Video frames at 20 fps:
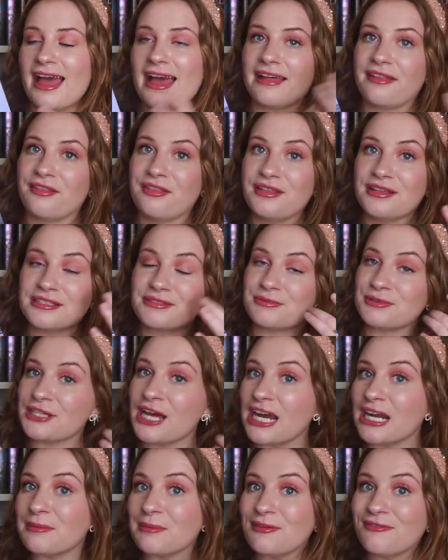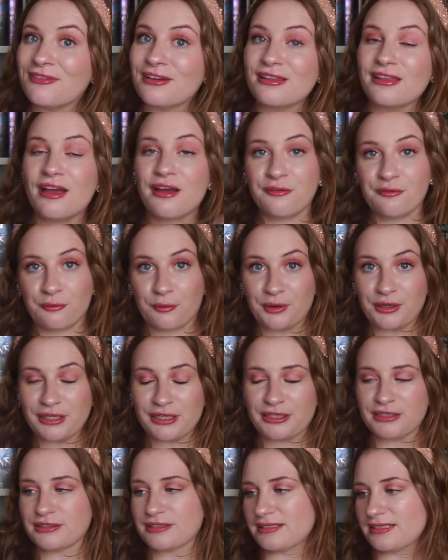at this retirement villa for
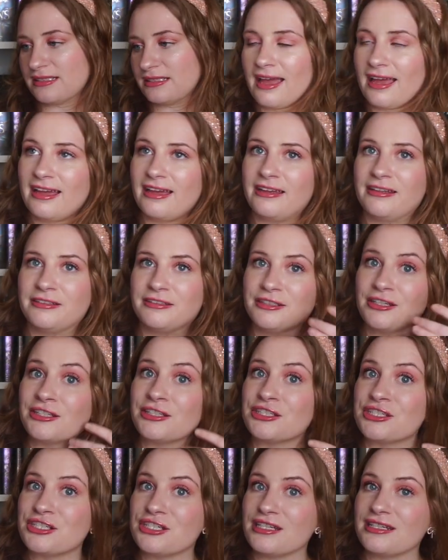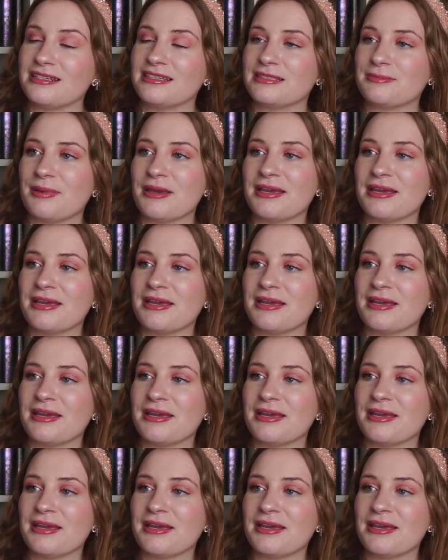years. And she is